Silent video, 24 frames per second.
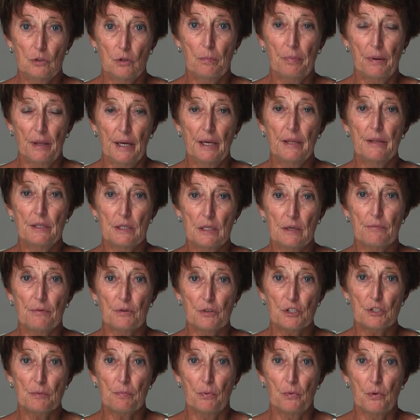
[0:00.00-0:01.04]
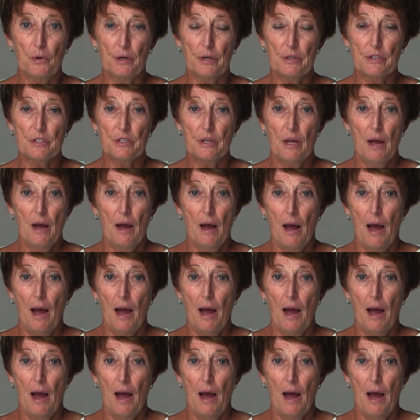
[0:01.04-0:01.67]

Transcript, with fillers: to play the different sports.